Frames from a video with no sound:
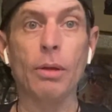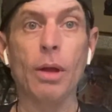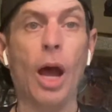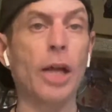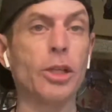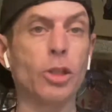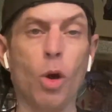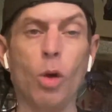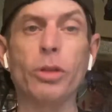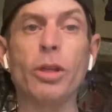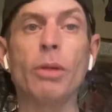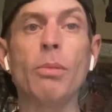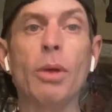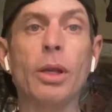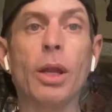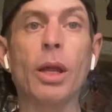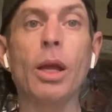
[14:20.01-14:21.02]
I told him
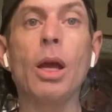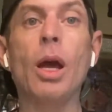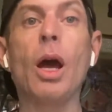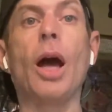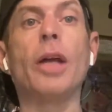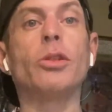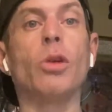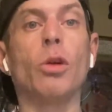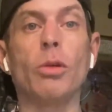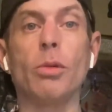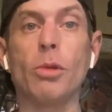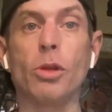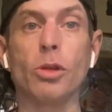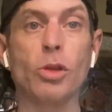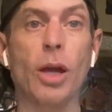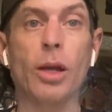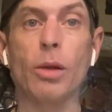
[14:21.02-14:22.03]
Monday. I told him the
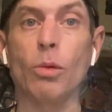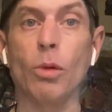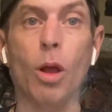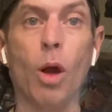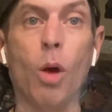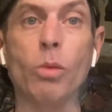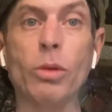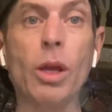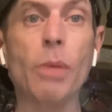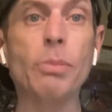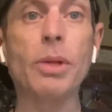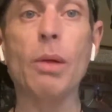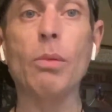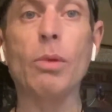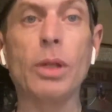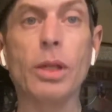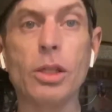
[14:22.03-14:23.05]
tracking will only
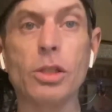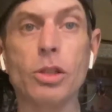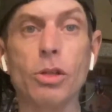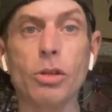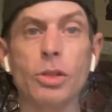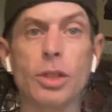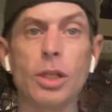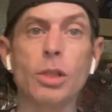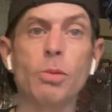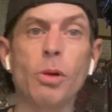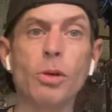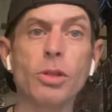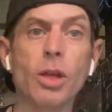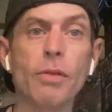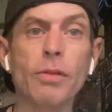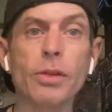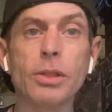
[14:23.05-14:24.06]
update when it gets to your city's post
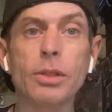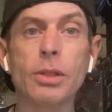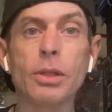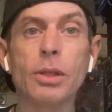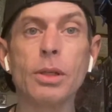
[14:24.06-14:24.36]
office.